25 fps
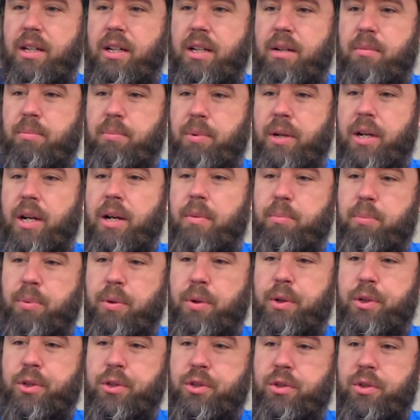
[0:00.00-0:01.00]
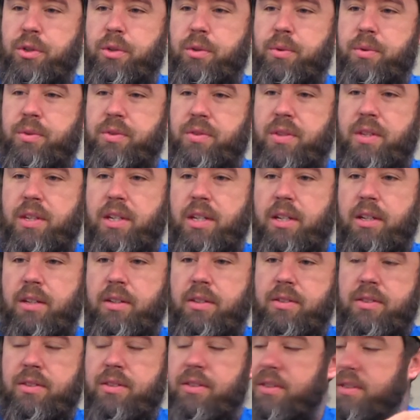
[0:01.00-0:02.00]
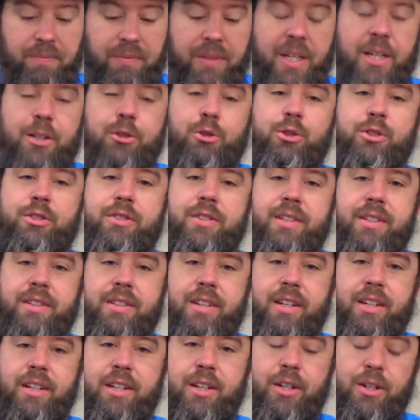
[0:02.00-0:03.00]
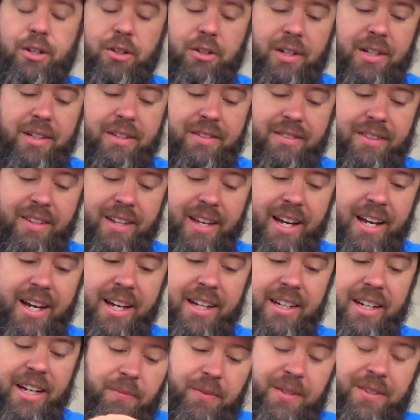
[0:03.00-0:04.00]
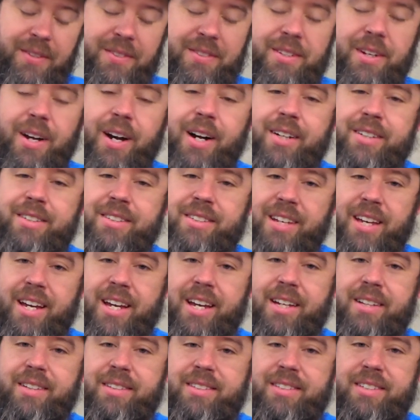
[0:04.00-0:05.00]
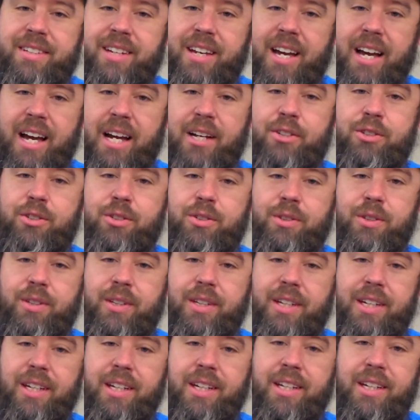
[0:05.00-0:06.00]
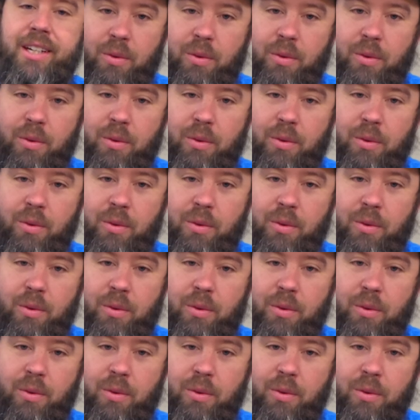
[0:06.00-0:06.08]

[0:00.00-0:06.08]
but I'm pretty sure it was these. The interesting thing here is that the stock Stance actually